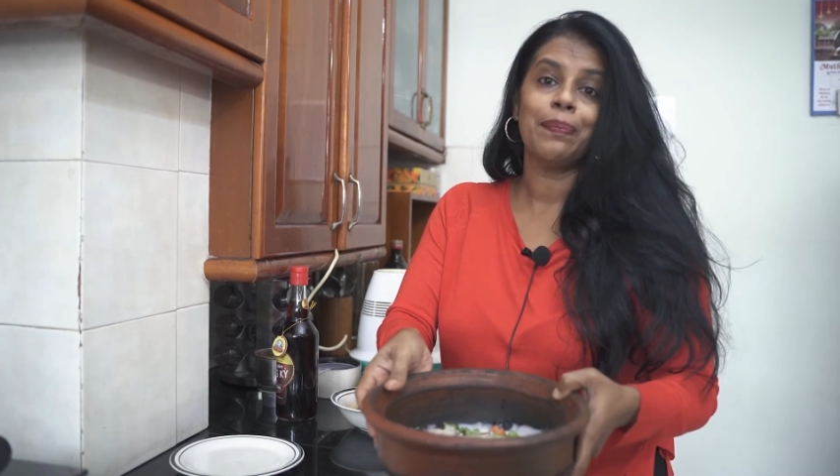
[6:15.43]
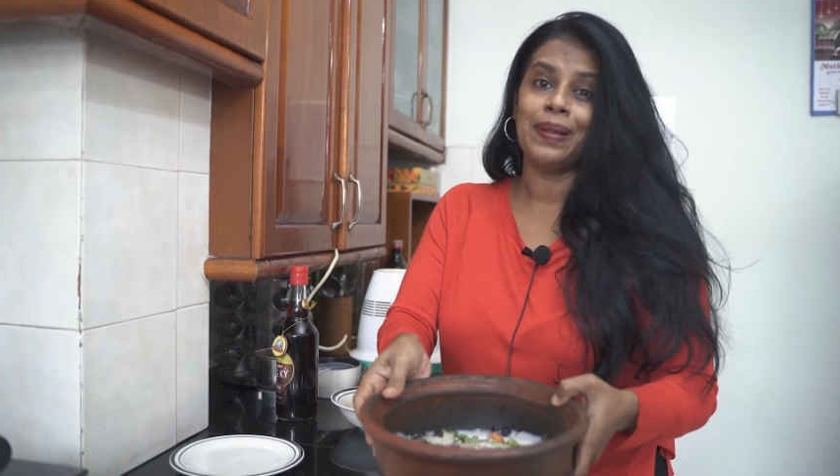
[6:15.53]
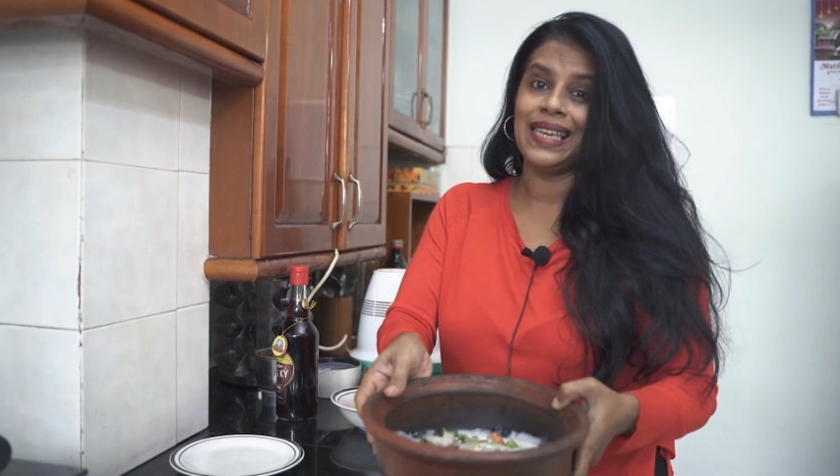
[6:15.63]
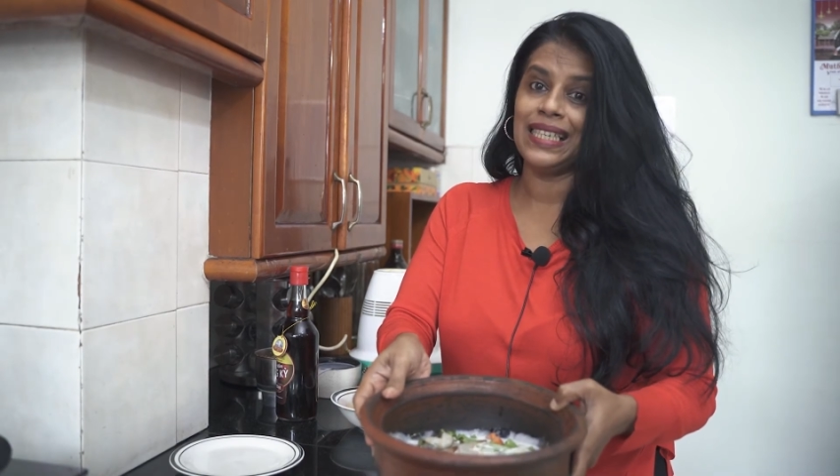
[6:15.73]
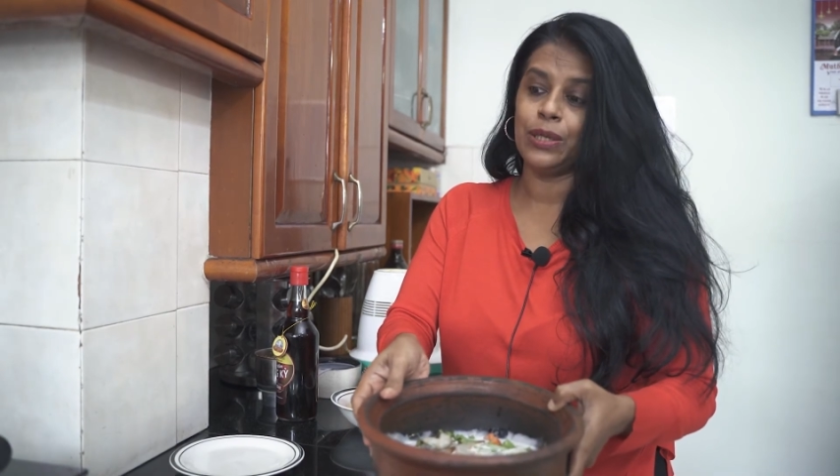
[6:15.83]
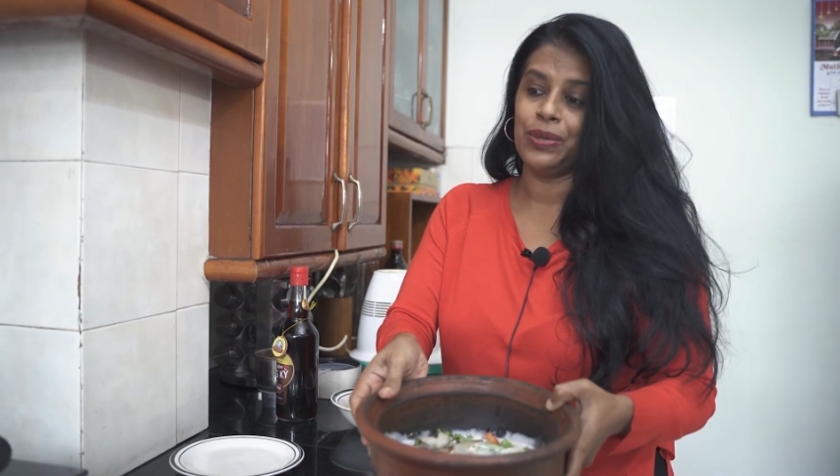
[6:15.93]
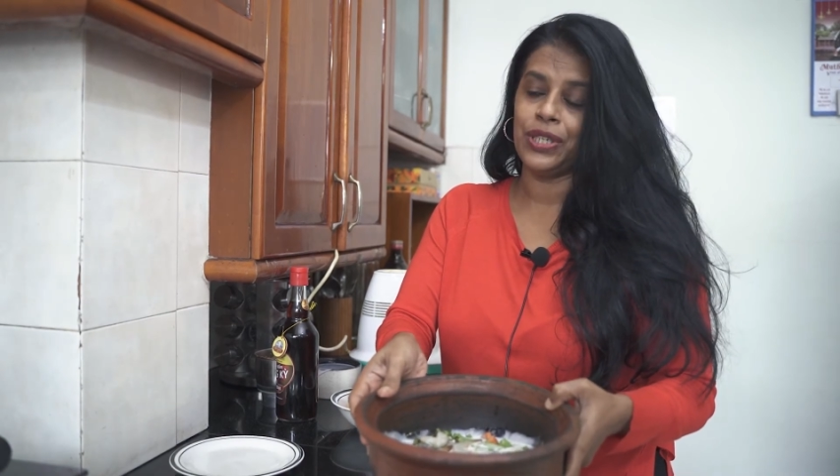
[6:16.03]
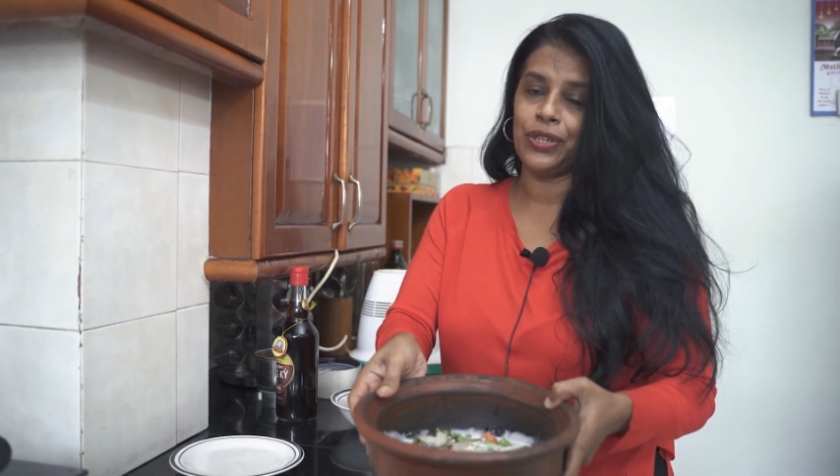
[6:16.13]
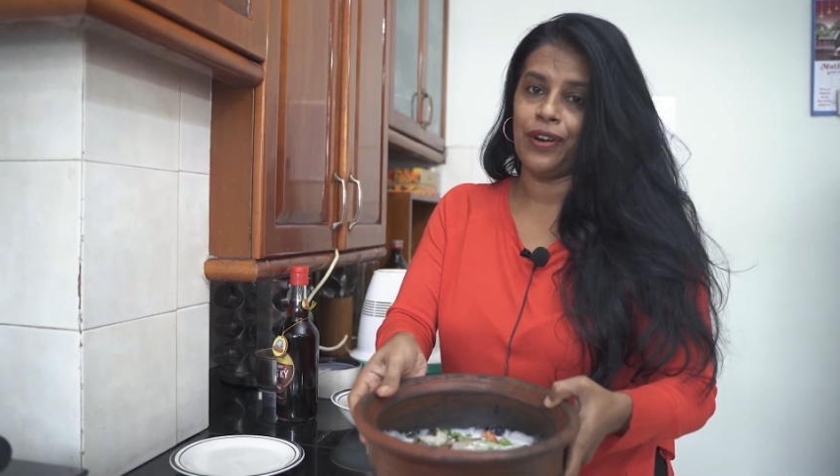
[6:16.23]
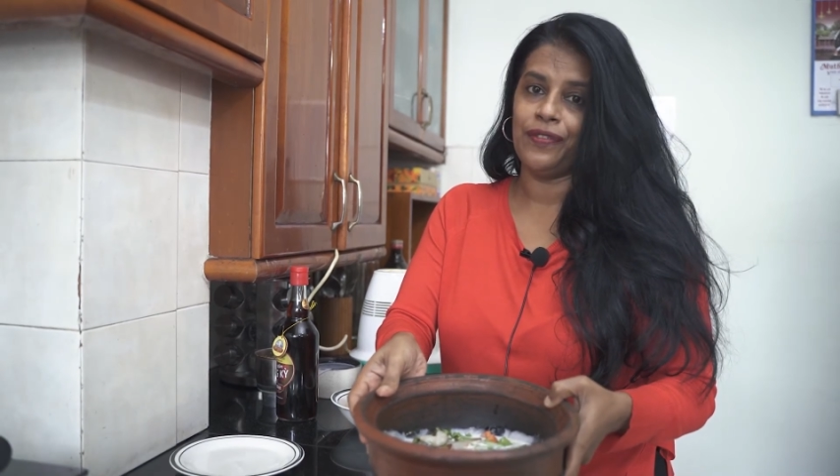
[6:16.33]
please switch
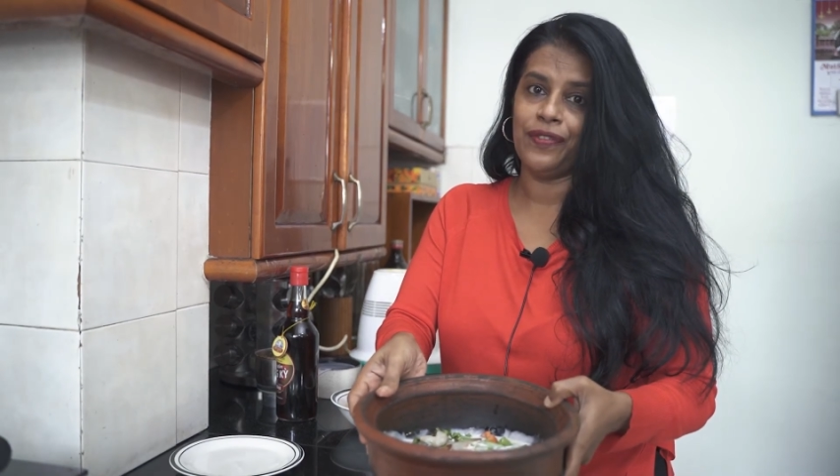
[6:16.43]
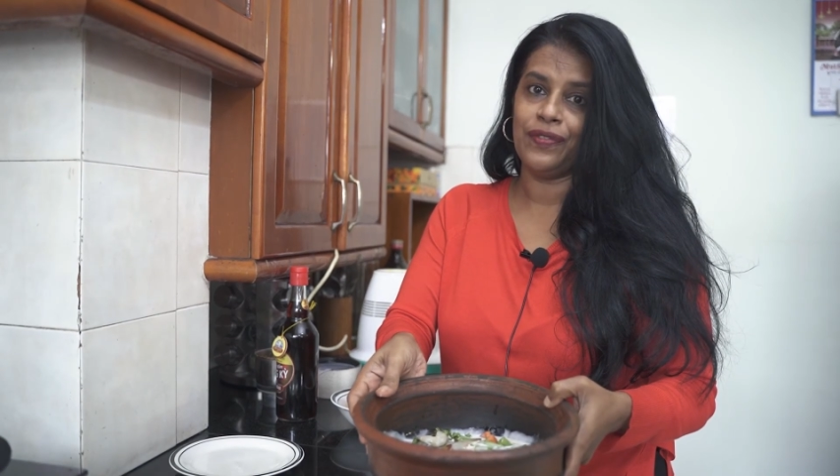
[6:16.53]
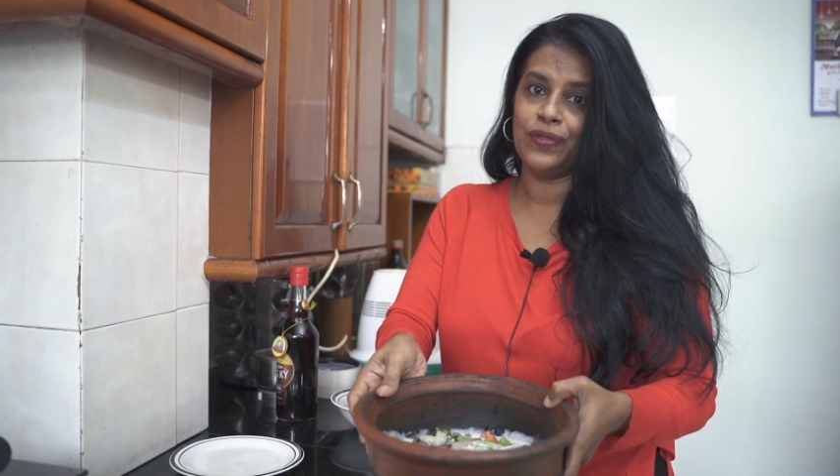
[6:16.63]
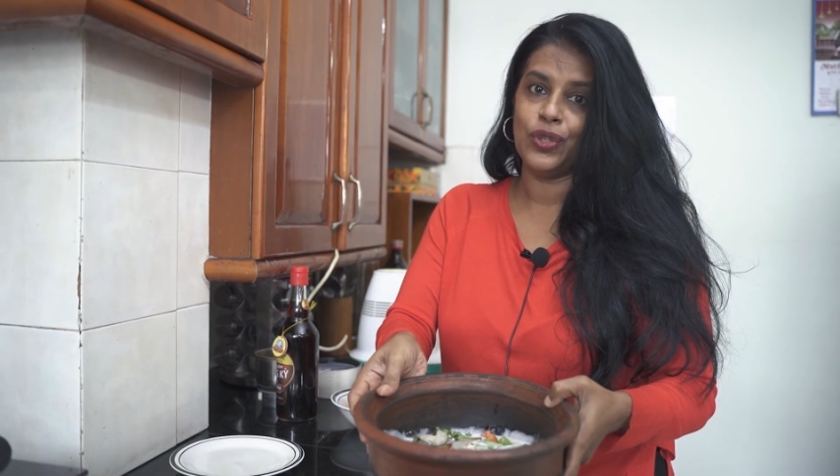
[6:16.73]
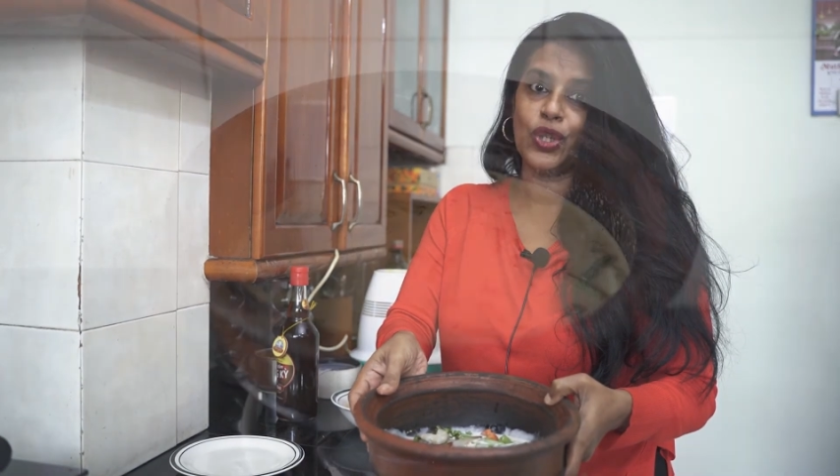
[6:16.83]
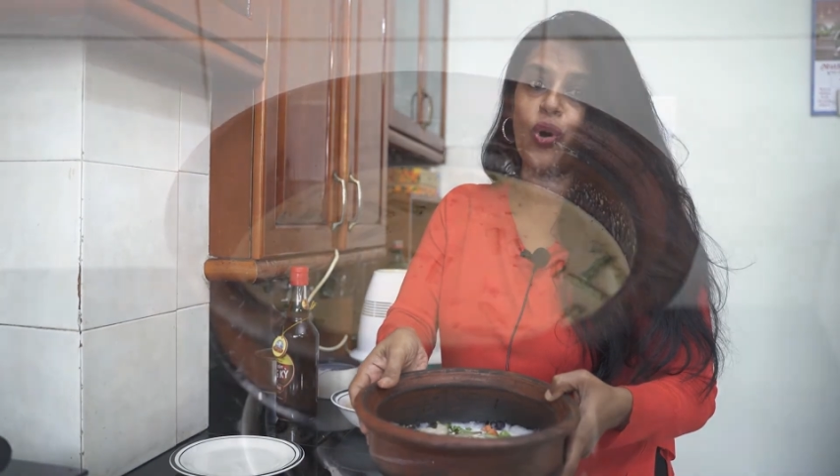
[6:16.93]
it off. So